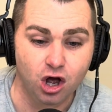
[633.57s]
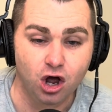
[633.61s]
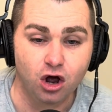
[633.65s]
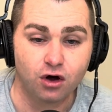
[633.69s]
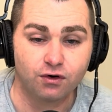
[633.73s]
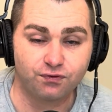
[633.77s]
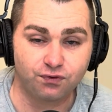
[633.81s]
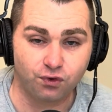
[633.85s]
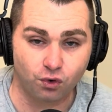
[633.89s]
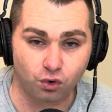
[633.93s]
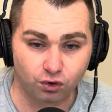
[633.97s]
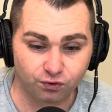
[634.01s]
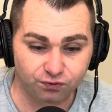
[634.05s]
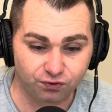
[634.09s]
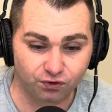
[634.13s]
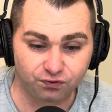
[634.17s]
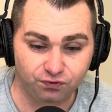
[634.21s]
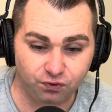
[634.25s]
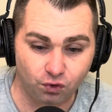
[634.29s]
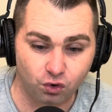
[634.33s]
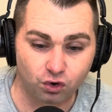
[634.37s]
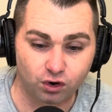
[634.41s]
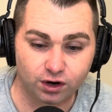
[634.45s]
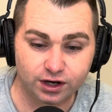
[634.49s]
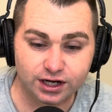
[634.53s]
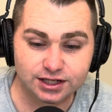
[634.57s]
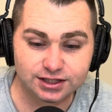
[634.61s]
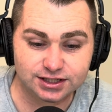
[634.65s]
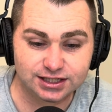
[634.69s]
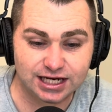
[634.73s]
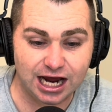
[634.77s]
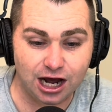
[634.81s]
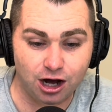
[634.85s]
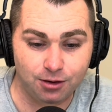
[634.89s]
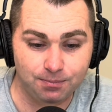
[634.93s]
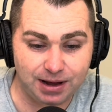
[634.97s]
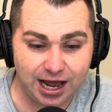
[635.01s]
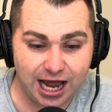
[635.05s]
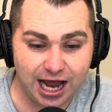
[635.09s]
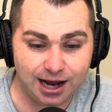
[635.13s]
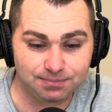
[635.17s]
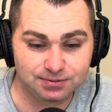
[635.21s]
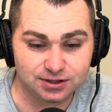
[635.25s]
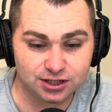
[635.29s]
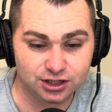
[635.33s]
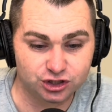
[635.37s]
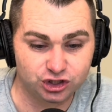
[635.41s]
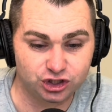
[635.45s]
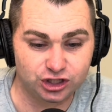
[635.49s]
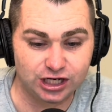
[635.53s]
4 for 4 against Cal
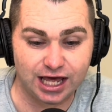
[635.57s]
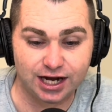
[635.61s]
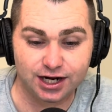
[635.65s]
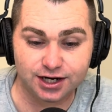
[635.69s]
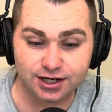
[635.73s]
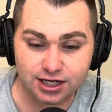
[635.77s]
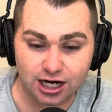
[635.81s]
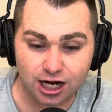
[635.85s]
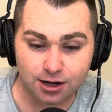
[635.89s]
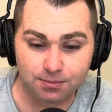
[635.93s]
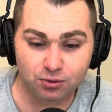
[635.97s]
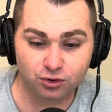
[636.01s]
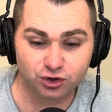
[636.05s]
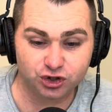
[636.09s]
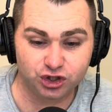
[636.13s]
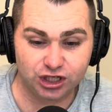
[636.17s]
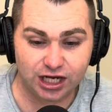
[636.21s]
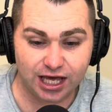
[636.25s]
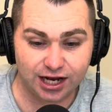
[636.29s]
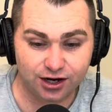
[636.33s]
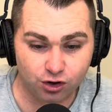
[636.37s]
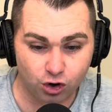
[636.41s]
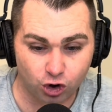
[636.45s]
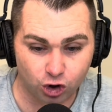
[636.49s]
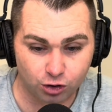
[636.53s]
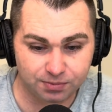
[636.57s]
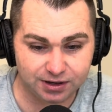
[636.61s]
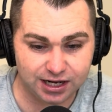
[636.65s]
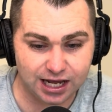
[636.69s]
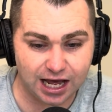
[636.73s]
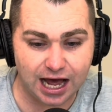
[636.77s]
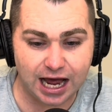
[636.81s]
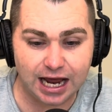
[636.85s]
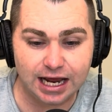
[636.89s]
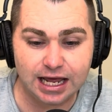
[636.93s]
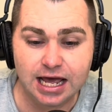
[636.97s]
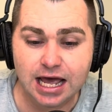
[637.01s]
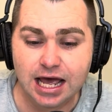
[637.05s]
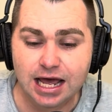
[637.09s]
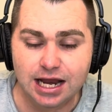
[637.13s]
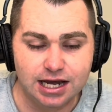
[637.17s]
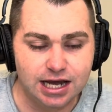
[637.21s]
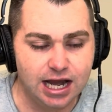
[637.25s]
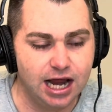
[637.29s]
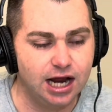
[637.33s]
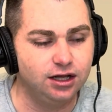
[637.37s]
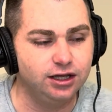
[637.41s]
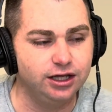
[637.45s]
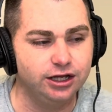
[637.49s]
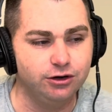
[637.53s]
Baptist. She had a double. She had an RBI.
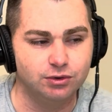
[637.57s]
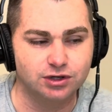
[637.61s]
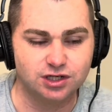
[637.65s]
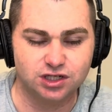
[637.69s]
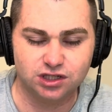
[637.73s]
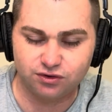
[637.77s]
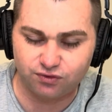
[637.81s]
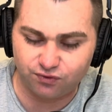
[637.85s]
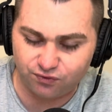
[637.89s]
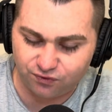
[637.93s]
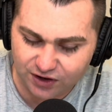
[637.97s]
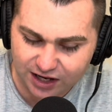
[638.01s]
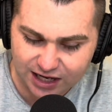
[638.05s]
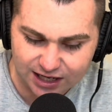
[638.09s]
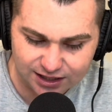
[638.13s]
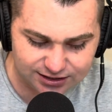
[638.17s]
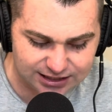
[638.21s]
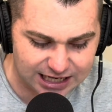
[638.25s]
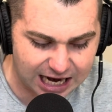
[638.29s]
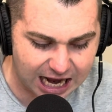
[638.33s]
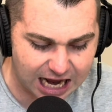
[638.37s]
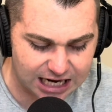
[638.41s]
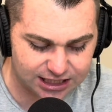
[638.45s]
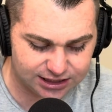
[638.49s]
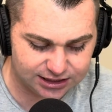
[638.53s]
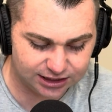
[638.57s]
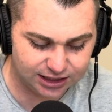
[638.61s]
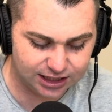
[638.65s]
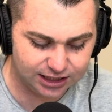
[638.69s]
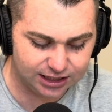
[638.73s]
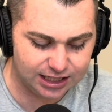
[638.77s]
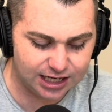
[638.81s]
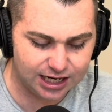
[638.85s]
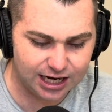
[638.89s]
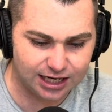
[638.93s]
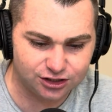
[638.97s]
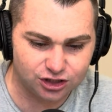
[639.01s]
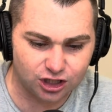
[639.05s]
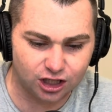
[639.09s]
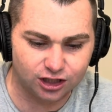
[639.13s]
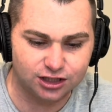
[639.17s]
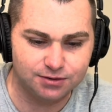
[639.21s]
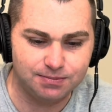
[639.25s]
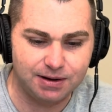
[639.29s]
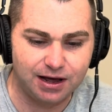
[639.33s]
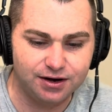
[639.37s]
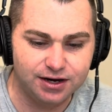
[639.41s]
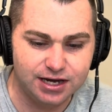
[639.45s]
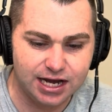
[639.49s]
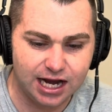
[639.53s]
Nelly was fantastic. And again, I talked
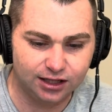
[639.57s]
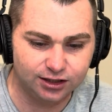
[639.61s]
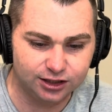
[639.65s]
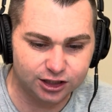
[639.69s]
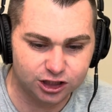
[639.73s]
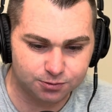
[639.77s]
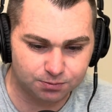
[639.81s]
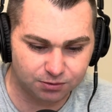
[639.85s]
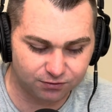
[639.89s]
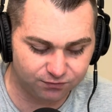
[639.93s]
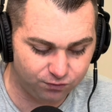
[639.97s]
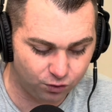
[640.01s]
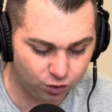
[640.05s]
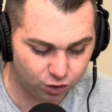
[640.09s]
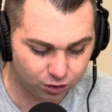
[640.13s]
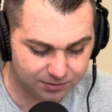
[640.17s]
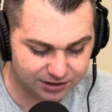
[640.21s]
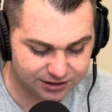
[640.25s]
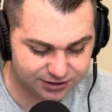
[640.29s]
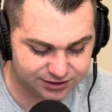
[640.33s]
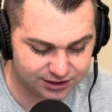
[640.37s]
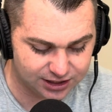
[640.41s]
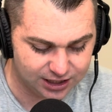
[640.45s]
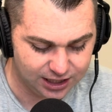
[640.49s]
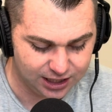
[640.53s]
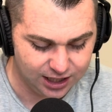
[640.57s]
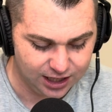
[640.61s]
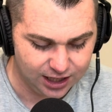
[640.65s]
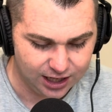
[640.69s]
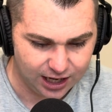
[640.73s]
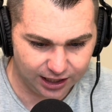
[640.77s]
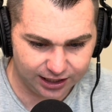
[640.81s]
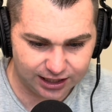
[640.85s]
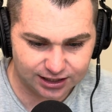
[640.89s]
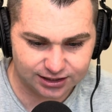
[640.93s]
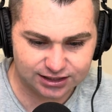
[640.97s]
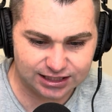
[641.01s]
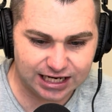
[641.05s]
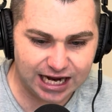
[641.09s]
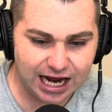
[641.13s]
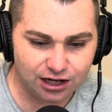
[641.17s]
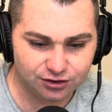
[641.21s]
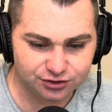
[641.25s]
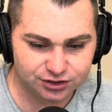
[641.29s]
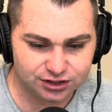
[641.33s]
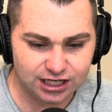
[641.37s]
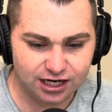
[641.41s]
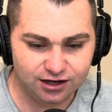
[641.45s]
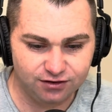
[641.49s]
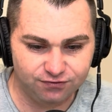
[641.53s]
about Nelly's performance against Cal
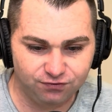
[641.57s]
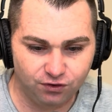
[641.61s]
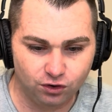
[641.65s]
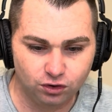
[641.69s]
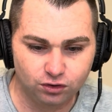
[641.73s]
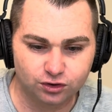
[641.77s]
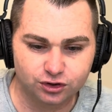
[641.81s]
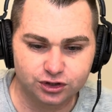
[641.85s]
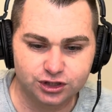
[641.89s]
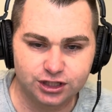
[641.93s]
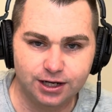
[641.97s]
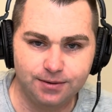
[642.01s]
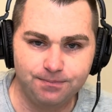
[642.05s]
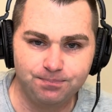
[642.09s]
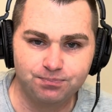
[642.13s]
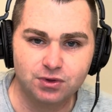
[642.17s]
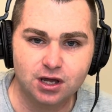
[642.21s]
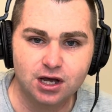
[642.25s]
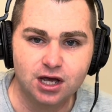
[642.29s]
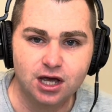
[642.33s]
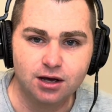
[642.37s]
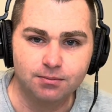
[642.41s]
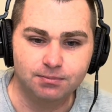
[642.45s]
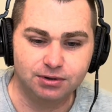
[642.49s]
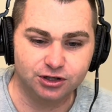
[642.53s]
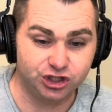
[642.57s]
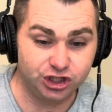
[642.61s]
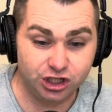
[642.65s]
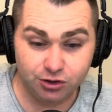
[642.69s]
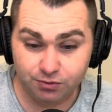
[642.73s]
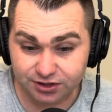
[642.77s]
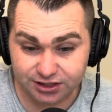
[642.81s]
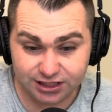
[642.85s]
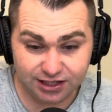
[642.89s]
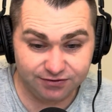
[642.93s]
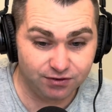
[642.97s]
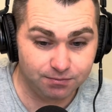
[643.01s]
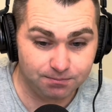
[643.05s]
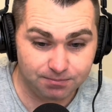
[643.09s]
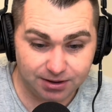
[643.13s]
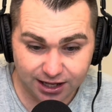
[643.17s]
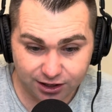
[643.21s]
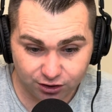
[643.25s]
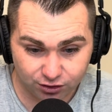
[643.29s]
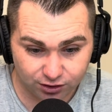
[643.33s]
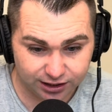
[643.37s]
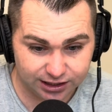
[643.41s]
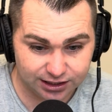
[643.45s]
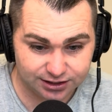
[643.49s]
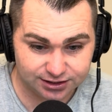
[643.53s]
State Fullerton, but she was even
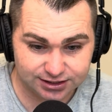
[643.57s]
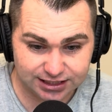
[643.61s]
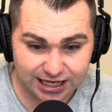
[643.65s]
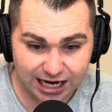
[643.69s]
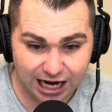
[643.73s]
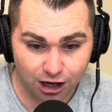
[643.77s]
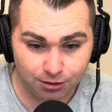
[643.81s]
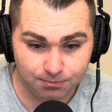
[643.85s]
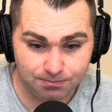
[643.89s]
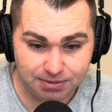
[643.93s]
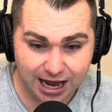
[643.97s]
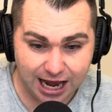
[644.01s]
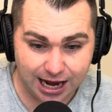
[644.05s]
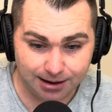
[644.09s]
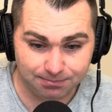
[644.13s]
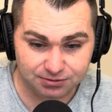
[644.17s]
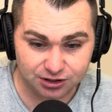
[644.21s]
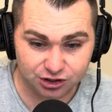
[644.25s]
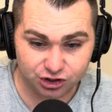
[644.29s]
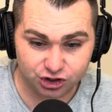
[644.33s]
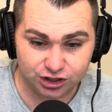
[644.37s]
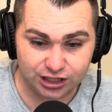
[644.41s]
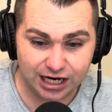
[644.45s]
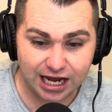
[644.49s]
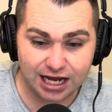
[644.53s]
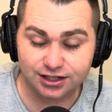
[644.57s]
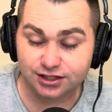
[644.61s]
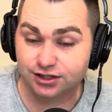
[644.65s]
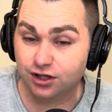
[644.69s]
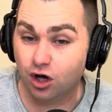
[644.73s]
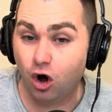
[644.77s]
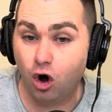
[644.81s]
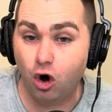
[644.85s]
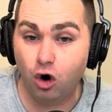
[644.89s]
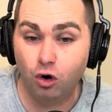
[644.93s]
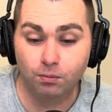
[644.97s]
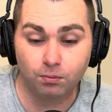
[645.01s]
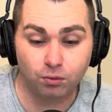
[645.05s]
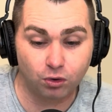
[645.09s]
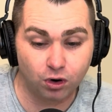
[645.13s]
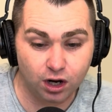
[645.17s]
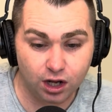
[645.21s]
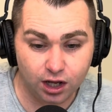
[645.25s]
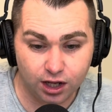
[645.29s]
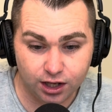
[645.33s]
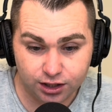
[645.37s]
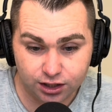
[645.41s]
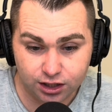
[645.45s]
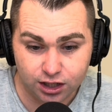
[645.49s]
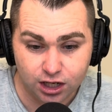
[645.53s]
better against Cal Baptist. She has the home
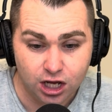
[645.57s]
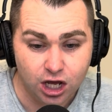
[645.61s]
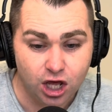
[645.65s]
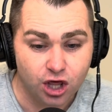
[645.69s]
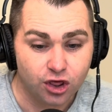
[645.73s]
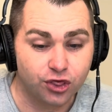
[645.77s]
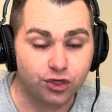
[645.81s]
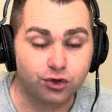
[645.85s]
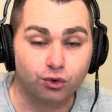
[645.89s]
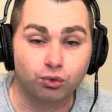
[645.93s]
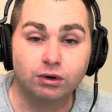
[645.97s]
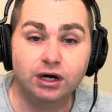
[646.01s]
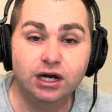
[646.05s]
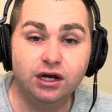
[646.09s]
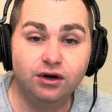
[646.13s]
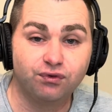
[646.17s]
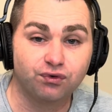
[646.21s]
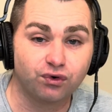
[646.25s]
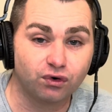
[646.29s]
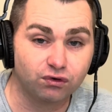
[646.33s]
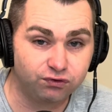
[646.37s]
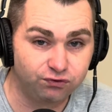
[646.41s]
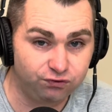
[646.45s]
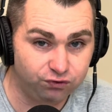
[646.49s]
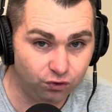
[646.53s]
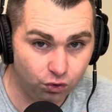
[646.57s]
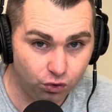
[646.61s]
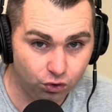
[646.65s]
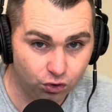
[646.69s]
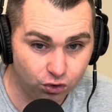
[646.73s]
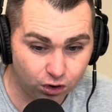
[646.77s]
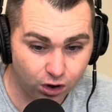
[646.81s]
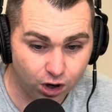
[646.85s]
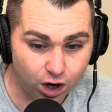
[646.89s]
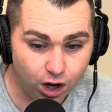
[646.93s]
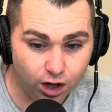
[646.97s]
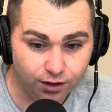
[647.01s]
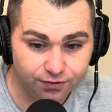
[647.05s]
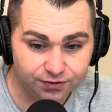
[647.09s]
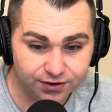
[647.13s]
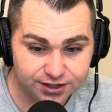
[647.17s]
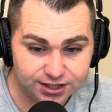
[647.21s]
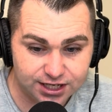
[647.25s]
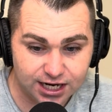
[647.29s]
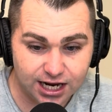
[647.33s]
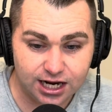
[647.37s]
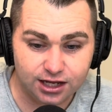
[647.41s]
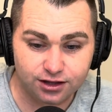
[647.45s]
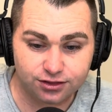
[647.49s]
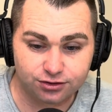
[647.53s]
run, 3 for 4 on the
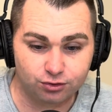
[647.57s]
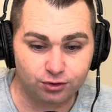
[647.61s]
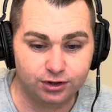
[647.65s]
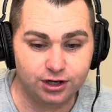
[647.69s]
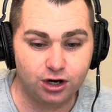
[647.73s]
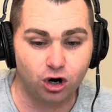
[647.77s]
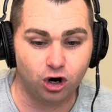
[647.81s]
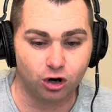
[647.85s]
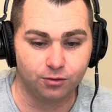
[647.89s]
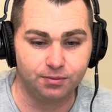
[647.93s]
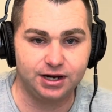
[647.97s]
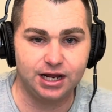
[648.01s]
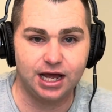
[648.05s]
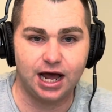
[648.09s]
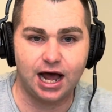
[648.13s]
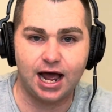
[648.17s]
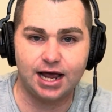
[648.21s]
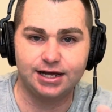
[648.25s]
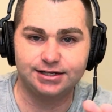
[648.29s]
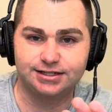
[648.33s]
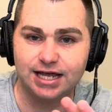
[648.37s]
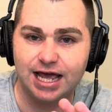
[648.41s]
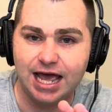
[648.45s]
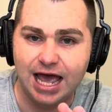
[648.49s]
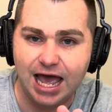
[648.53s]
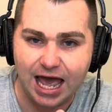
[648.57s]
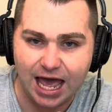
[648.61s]
day, 3 RBIs.